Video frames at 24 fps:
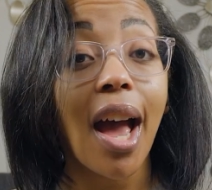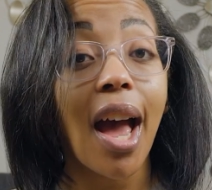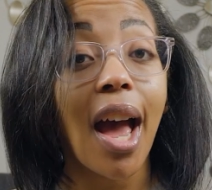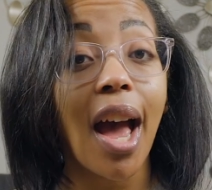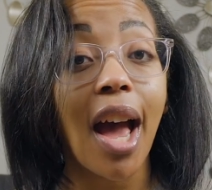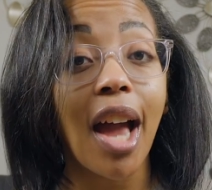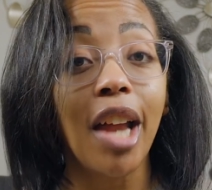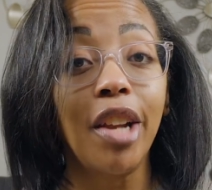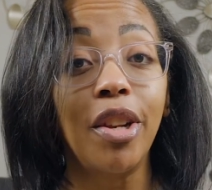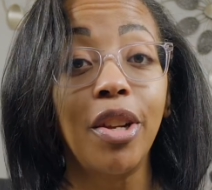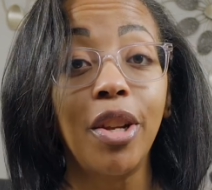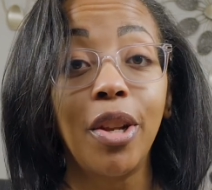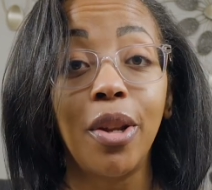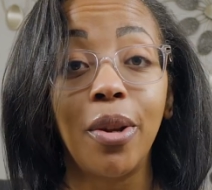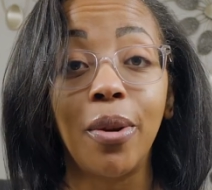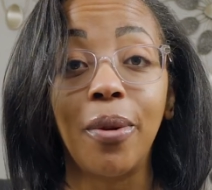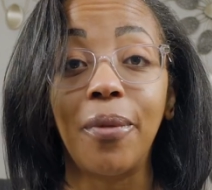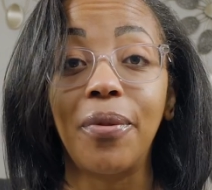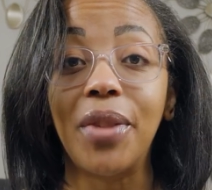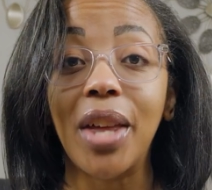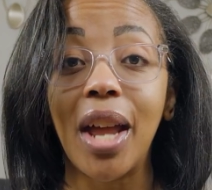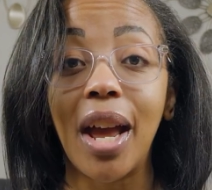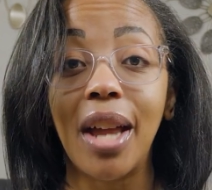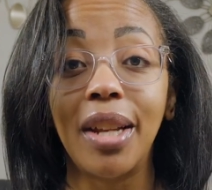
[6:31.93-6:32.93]
I
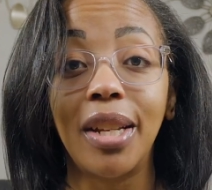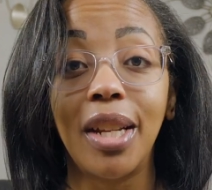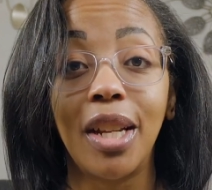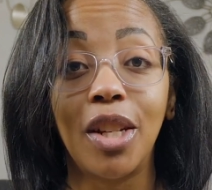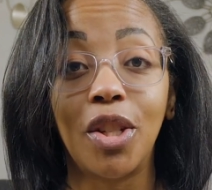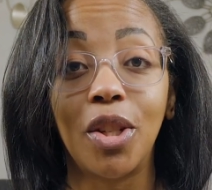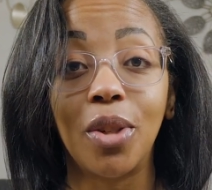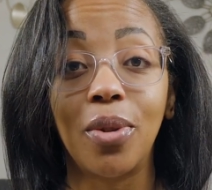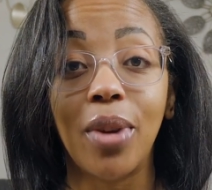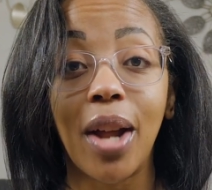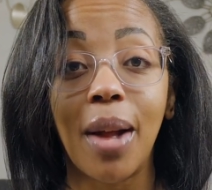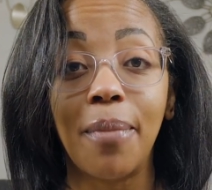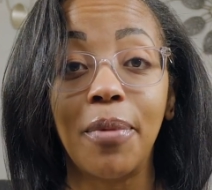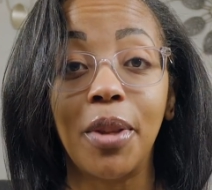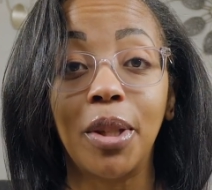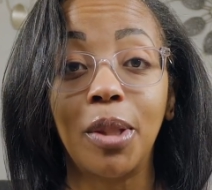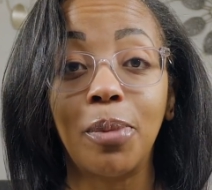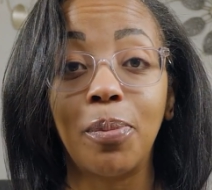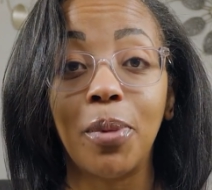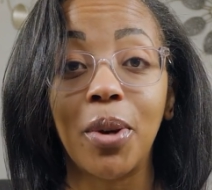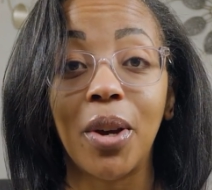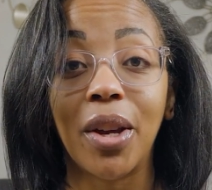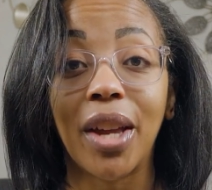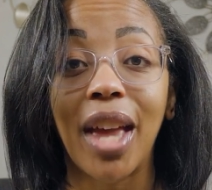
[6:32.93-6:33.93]
knew that I needed to grab
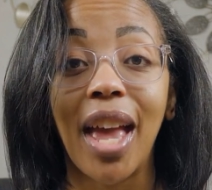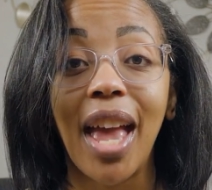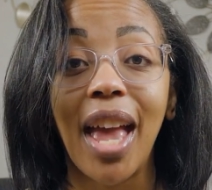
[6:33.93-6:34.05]
this book.